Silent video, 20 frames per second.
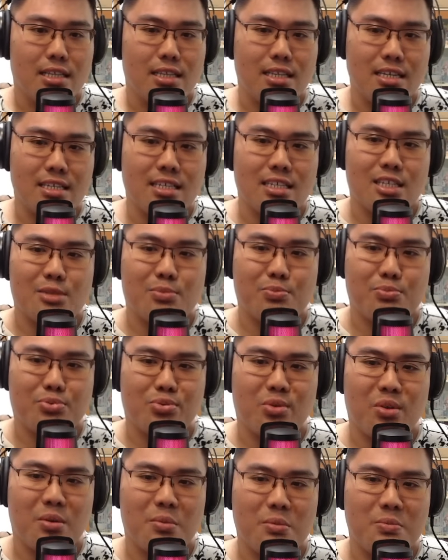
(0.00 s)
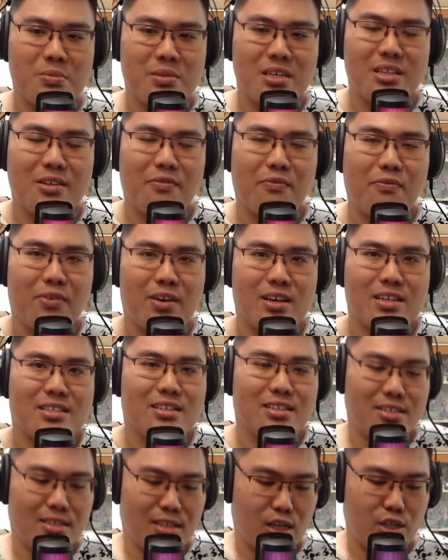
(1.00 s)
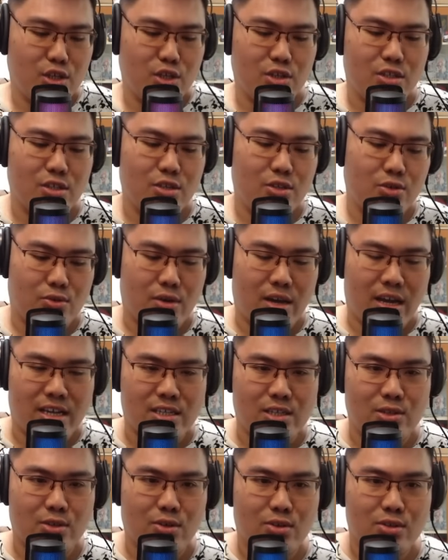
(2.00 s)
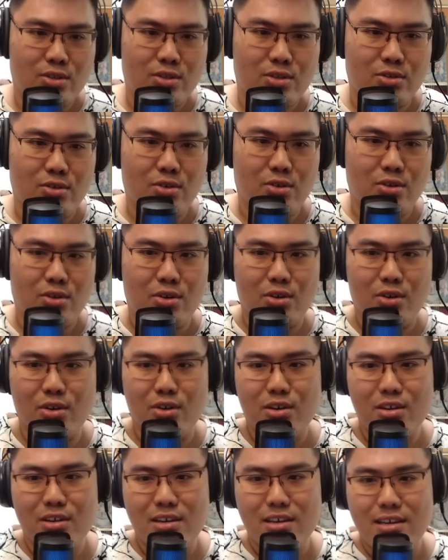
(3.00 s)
this is probably the fastest dungeon to exhaust your